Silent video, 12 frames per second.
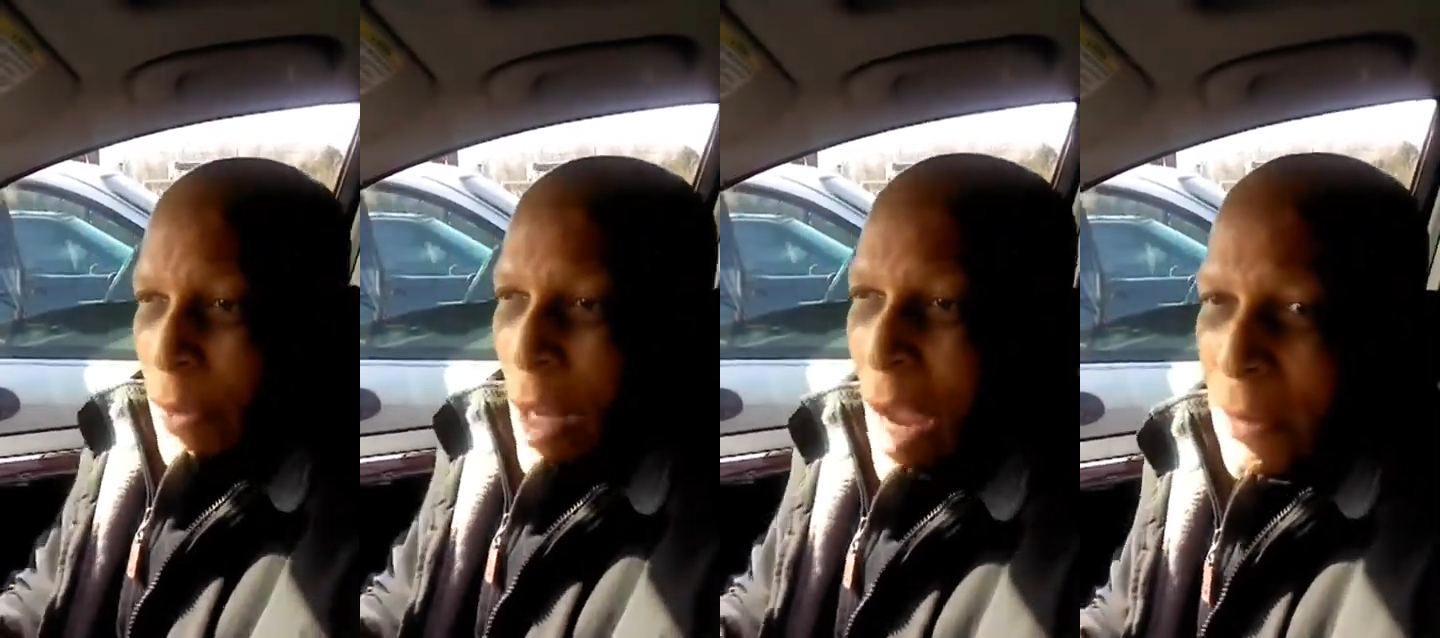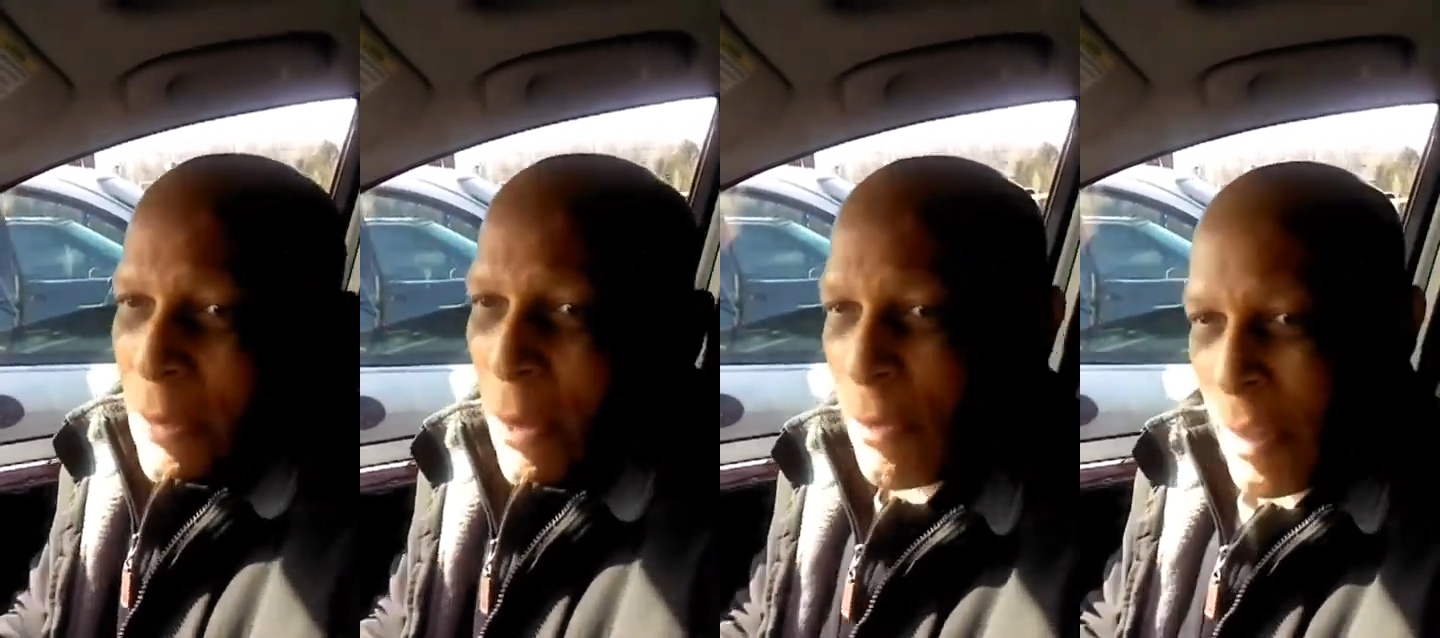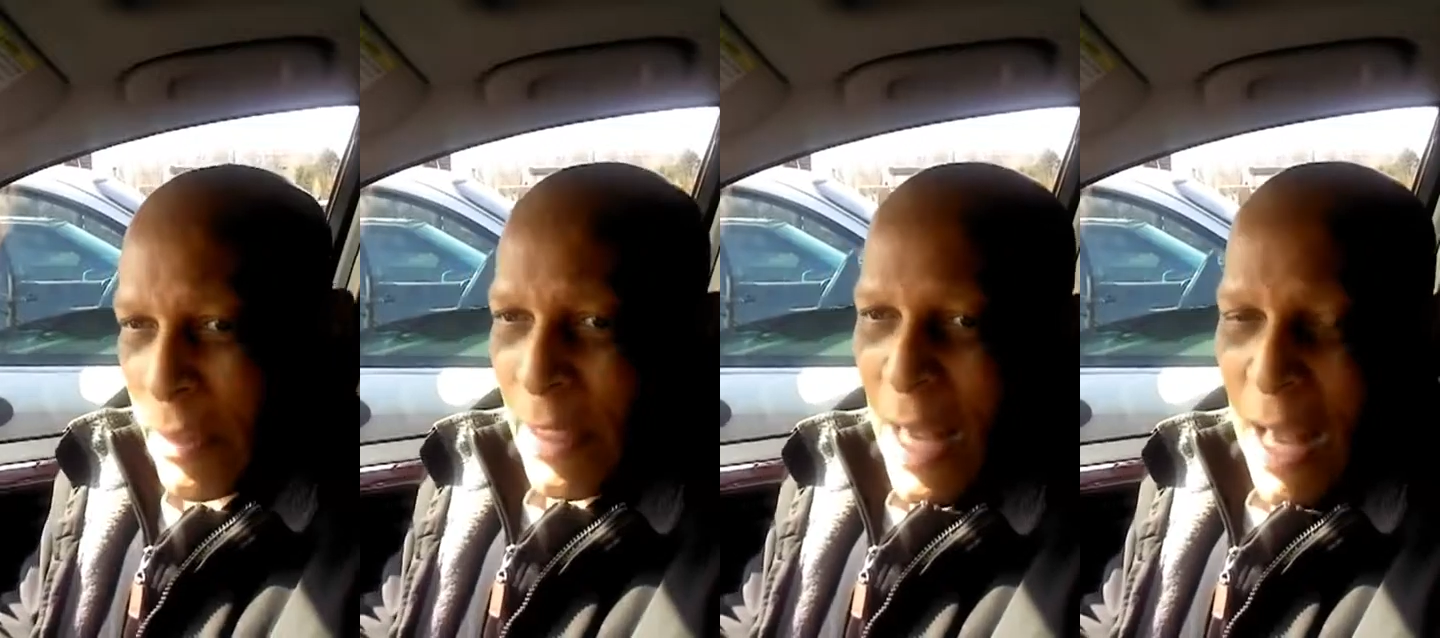doctor on the
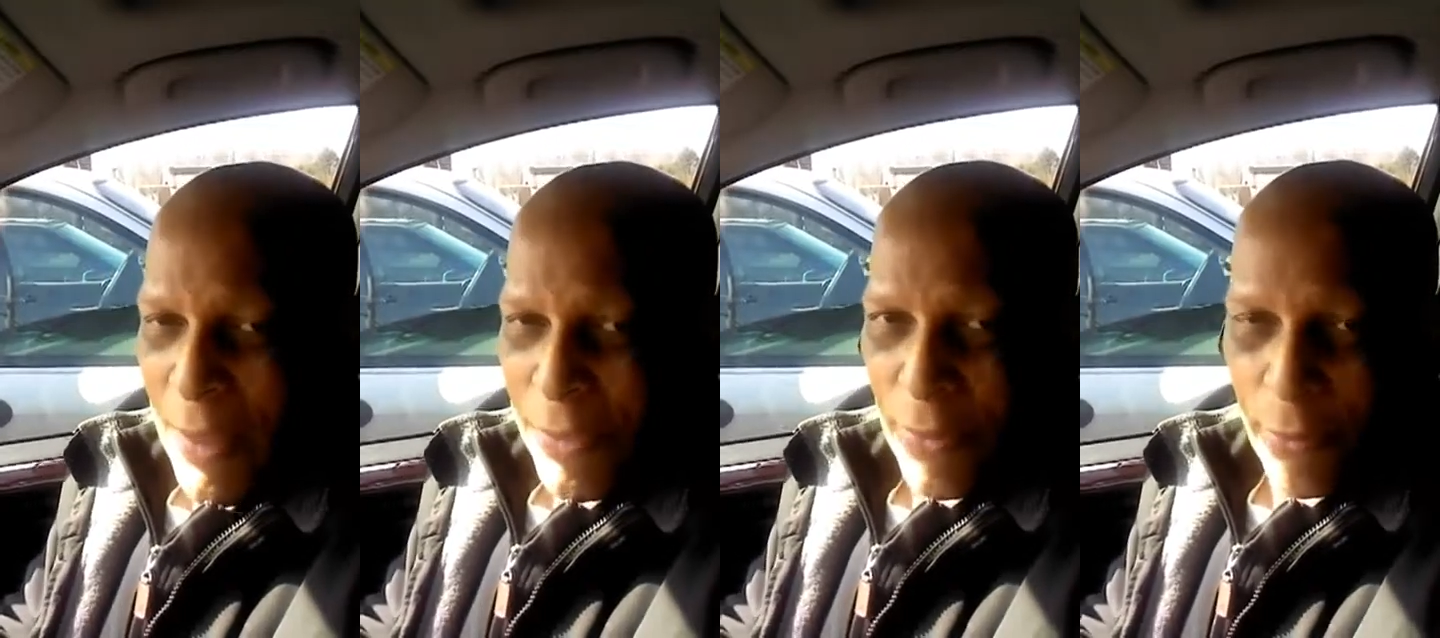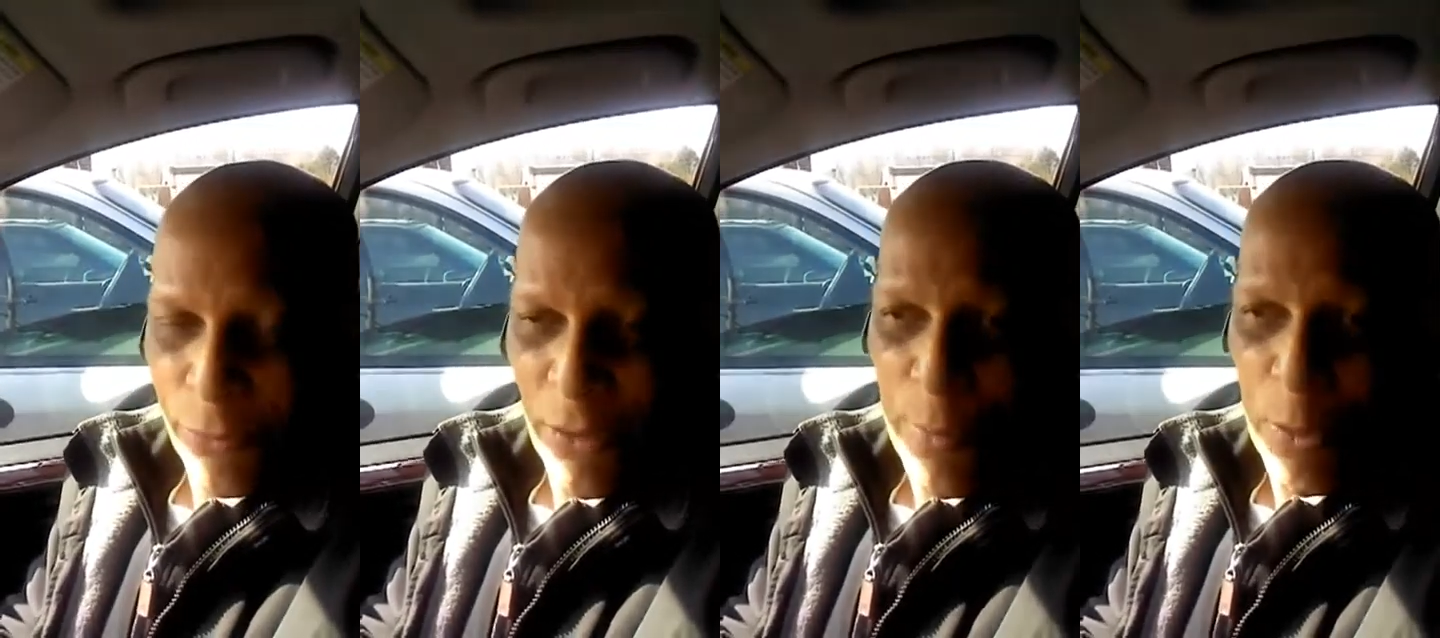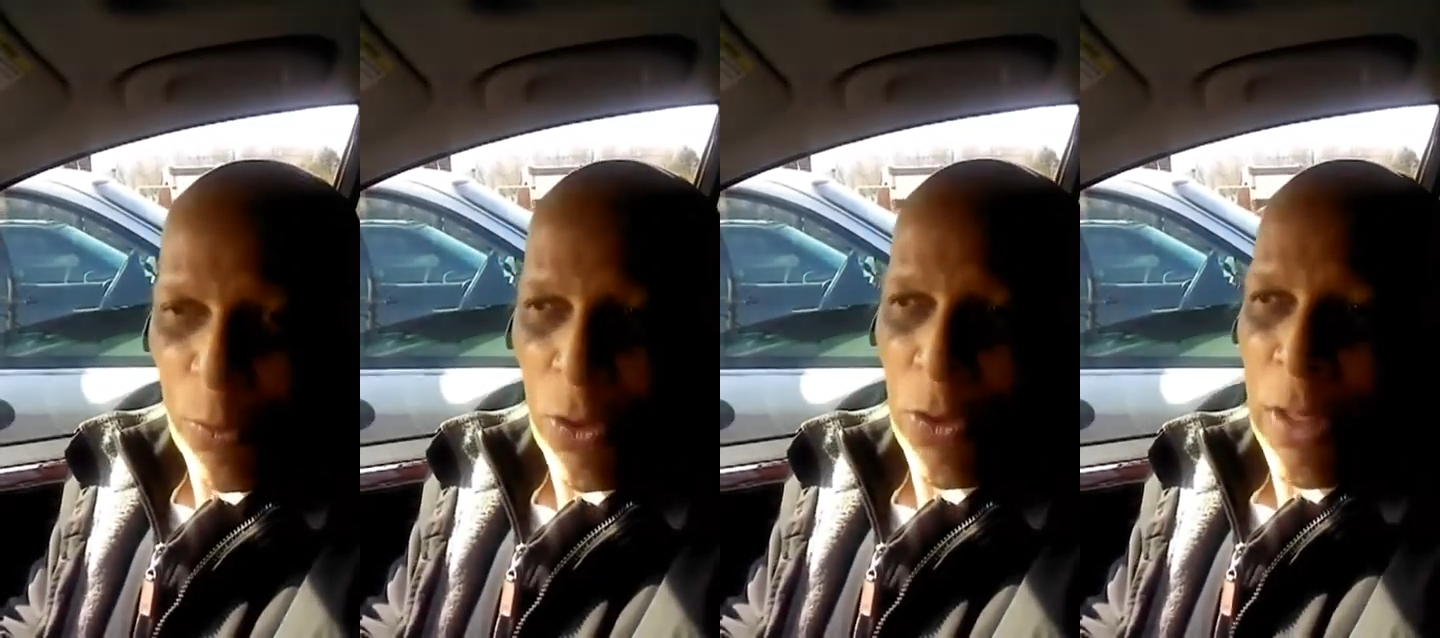9th of
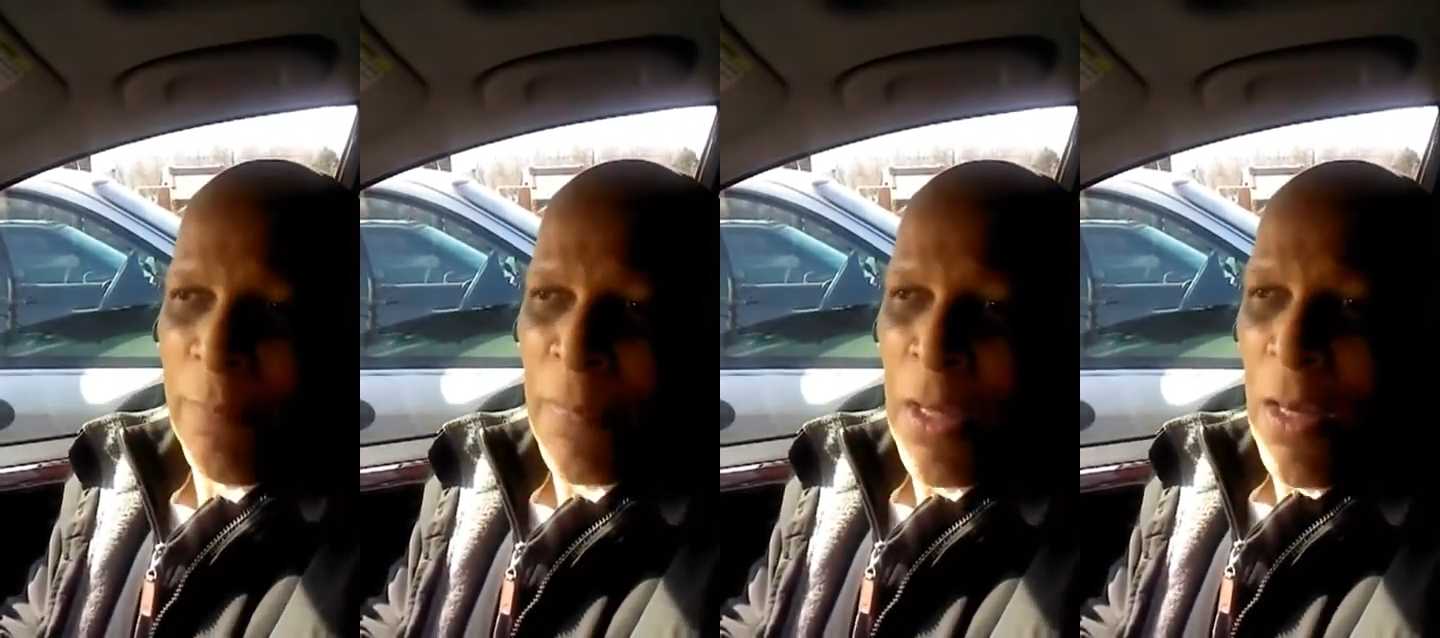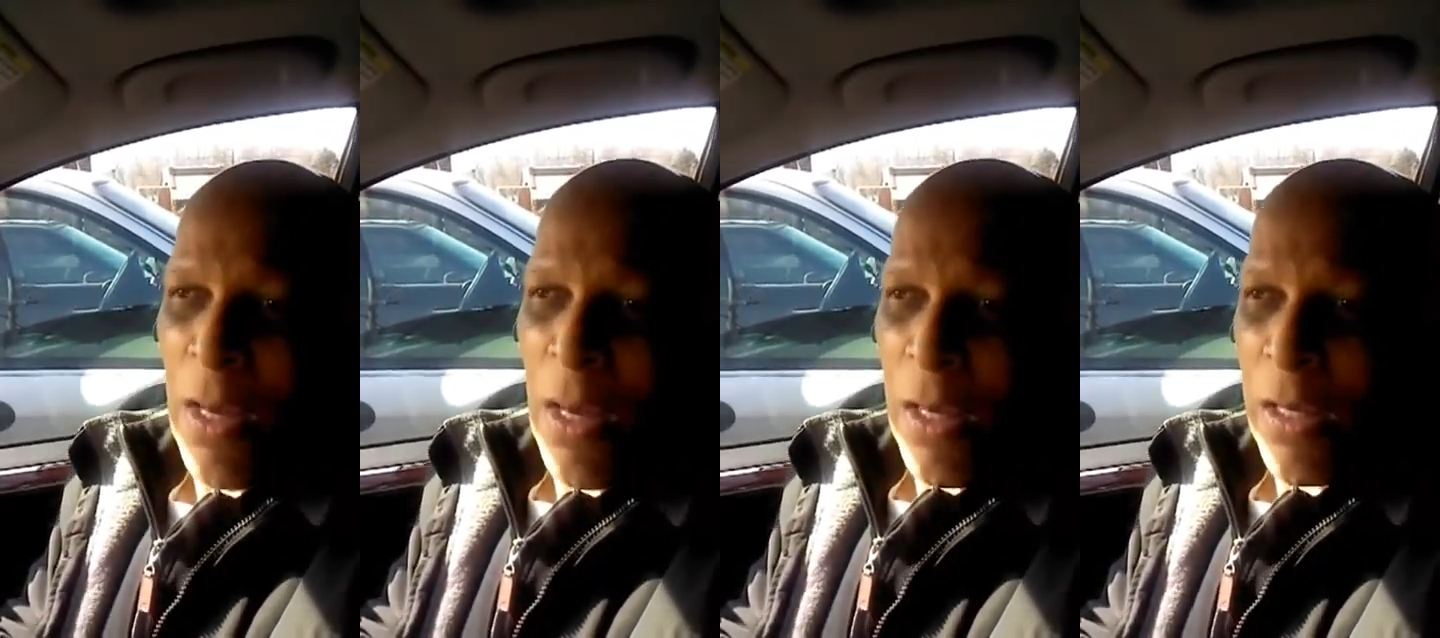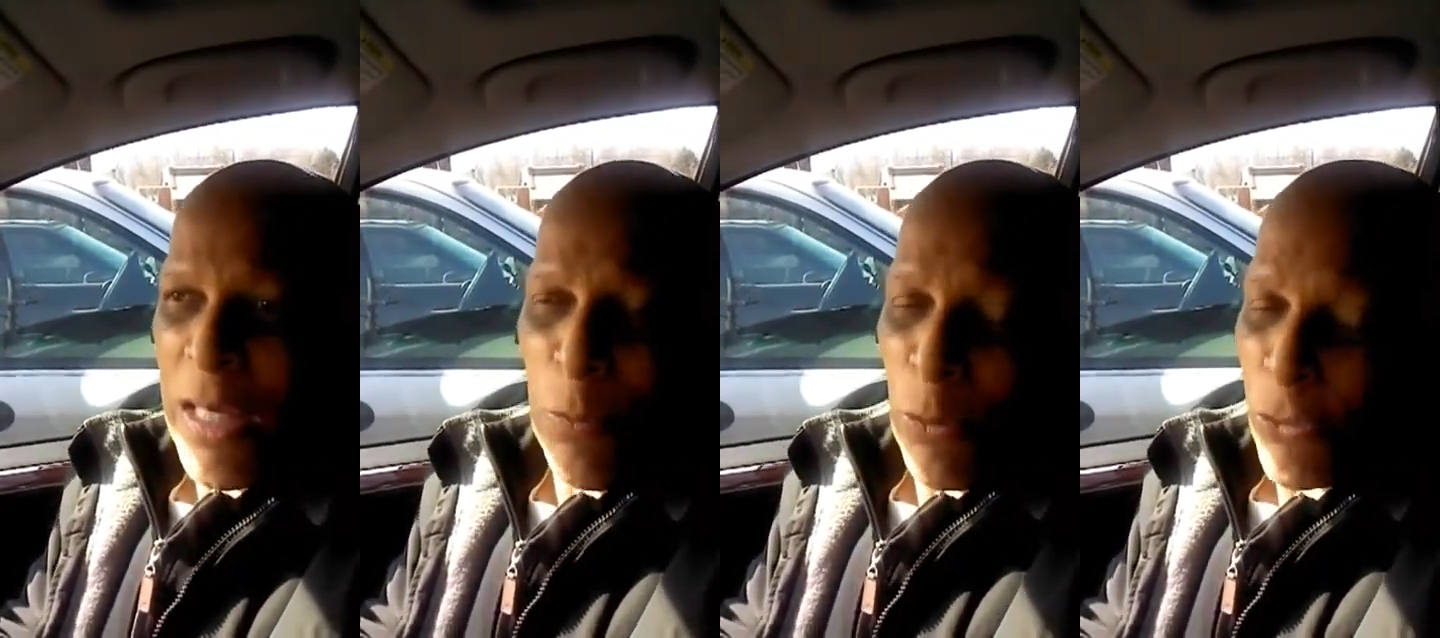February,
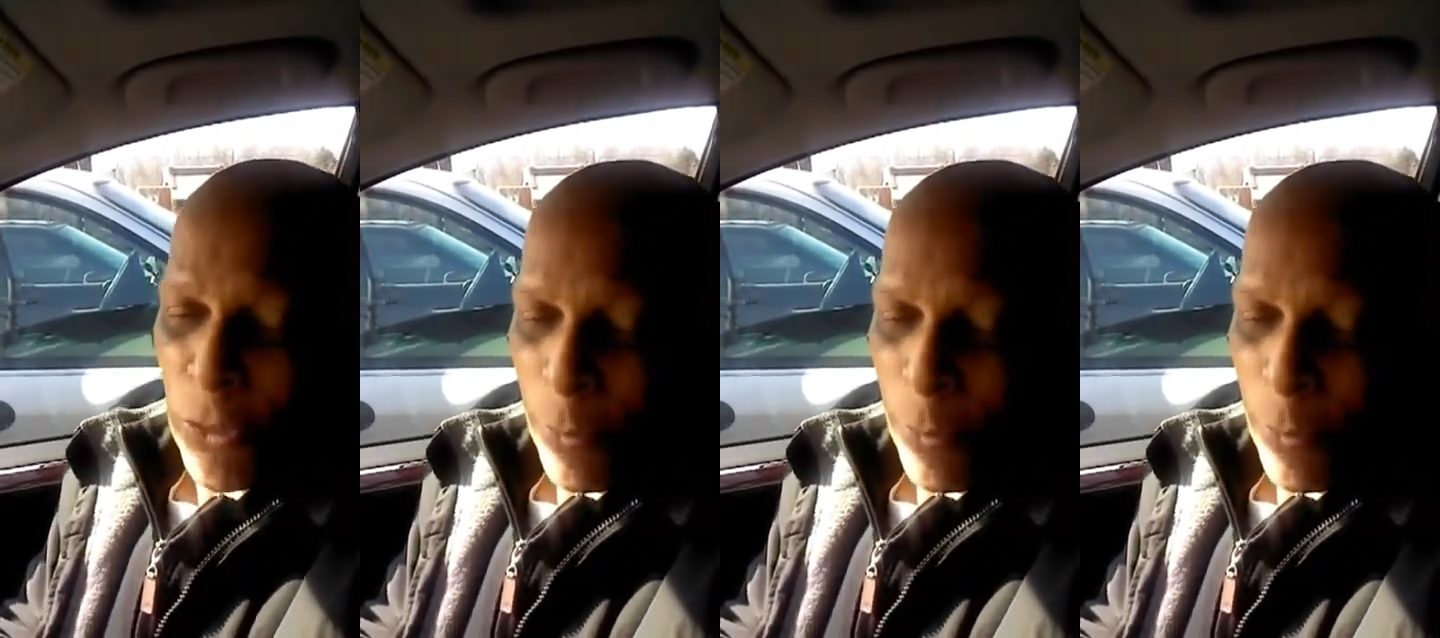he was